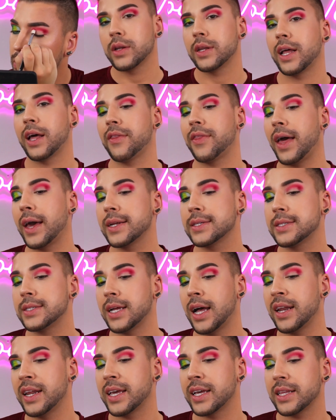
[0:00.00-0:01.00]
Now that is
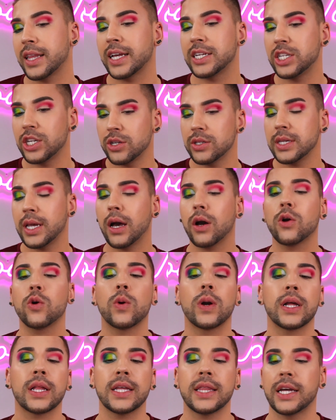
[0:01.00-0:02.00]
stunning. Like, do you see how
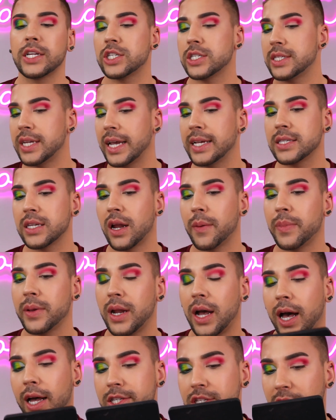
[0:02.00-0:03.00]
quickly that just takes it up a
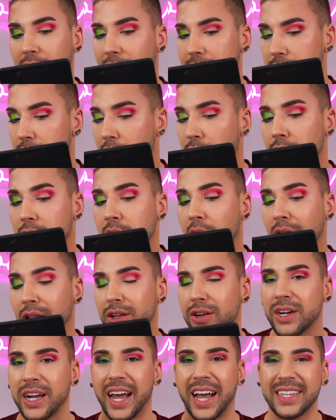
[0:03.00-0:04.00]
notch? It adds another
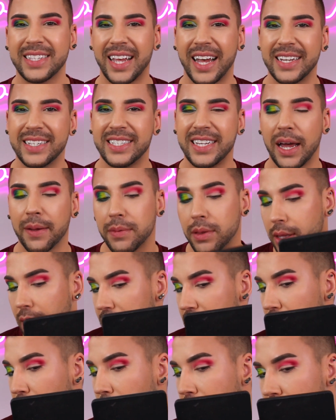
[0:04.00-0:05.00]
color, it adds that depth and
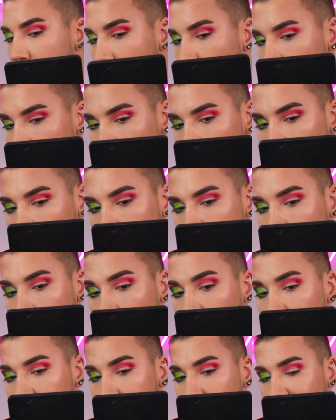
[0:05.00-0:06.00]
that dimension that we all
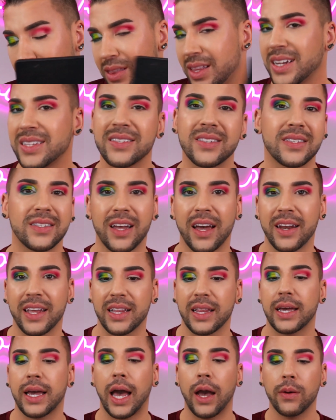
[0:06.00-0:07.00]
love. That's stunning.
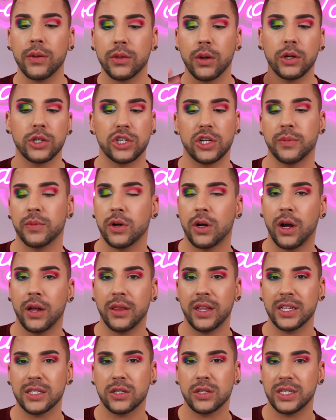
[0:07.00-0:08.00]
Like, I would throw a shimmer
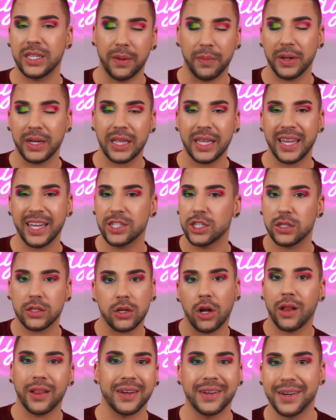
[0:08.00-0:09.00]
on this typically and just
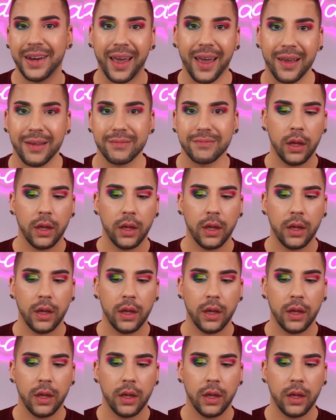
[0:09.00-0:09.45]
call it a day.